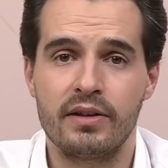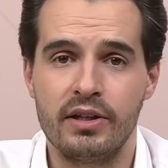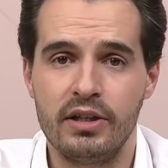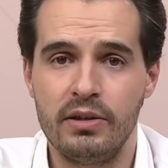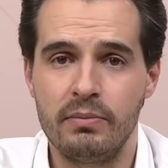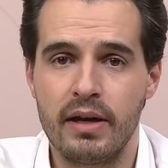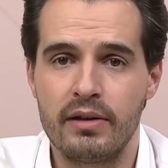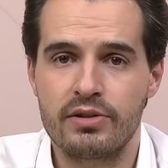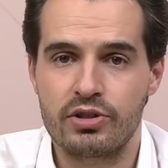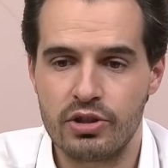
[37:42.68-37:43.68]

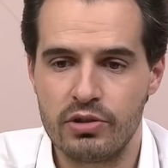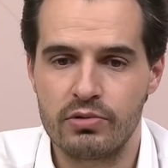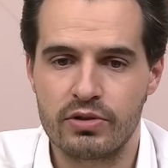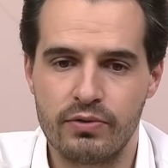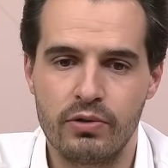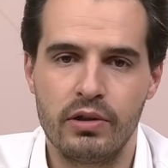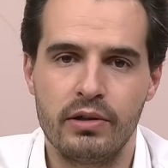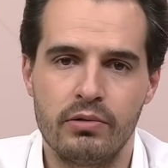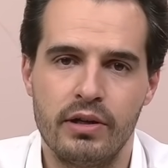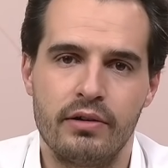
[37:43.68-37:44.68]
emails. She was fully
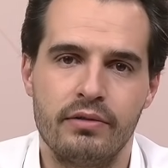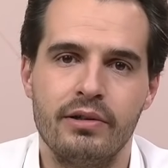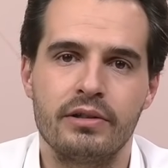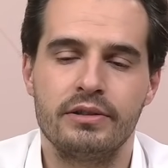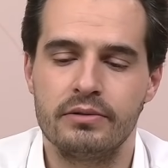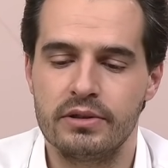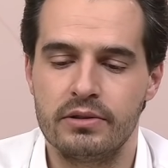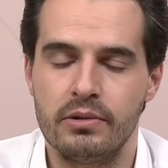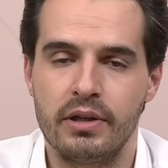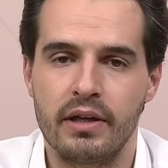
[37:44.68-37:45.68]
aware of what she was
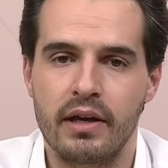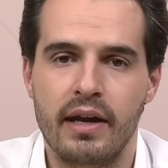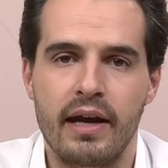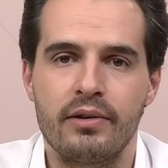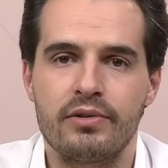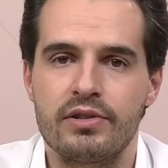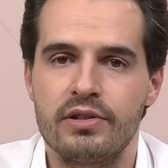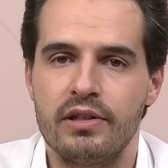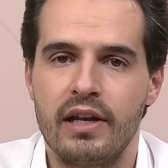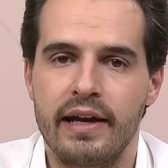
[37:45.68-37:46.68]
doing, and I don't
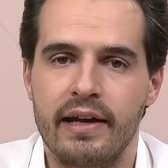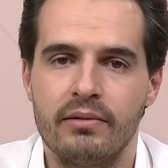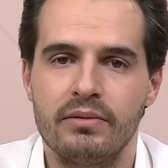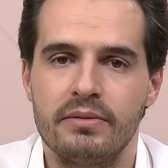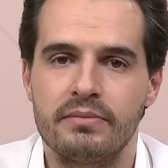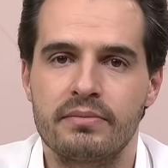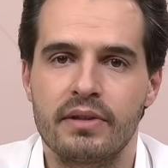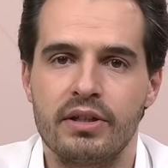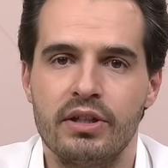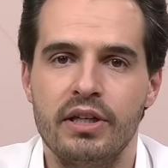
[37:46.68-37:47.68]
see, like, I wouldn't
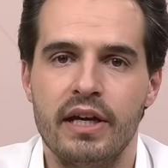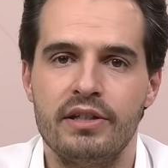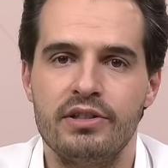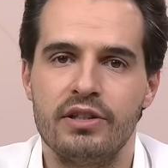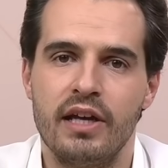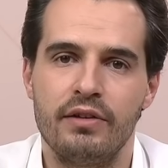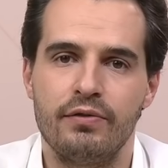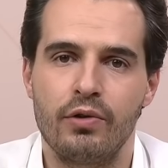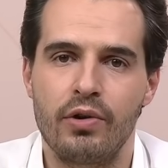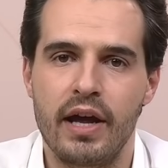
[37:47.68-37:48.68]
engage in that
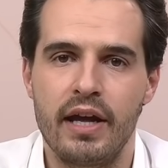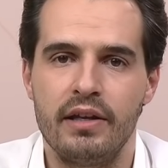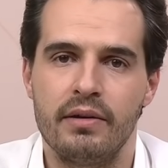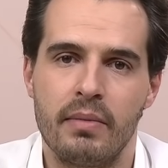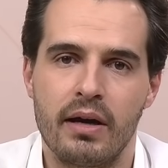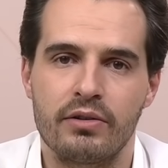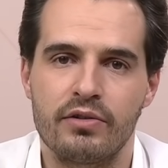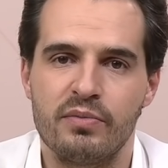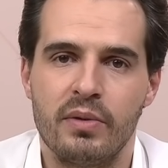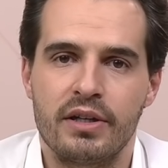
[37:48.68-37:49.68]
for any amount
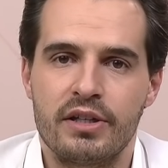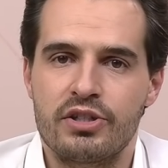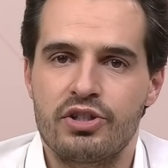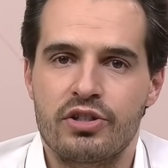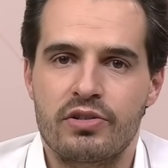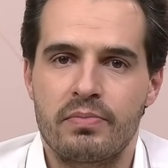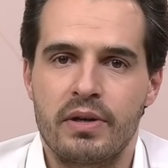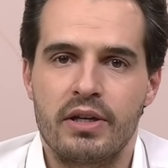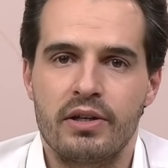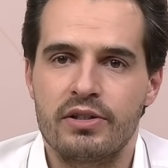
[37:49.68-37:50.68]
of money. It's just
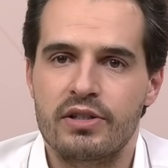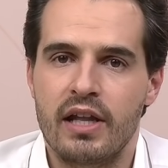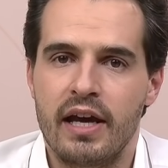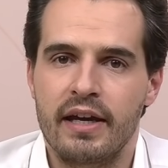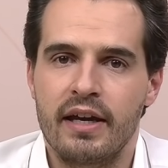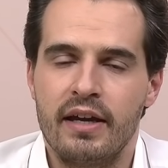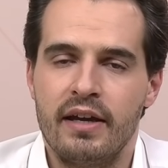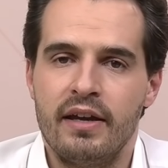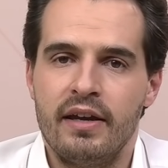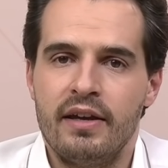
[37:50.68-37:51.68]
because, like,
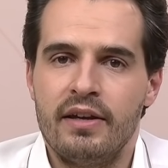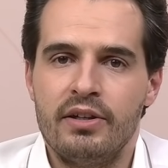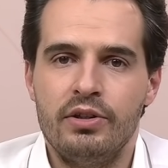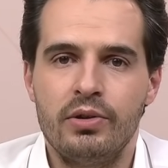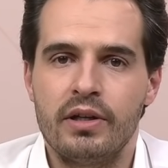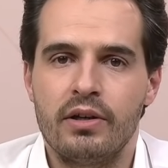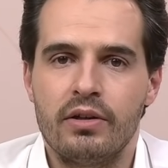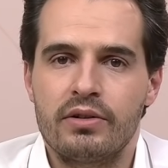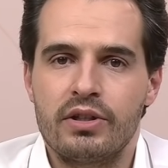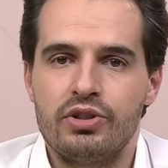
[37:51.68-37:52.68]
you
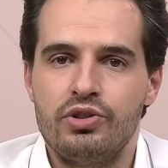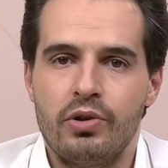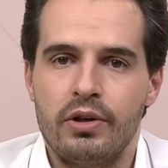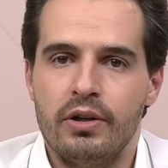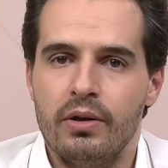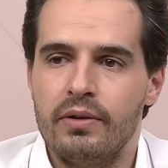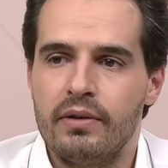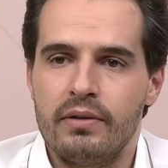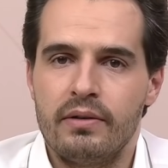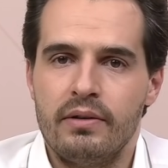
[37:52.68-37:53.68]
cannot enjoy it on,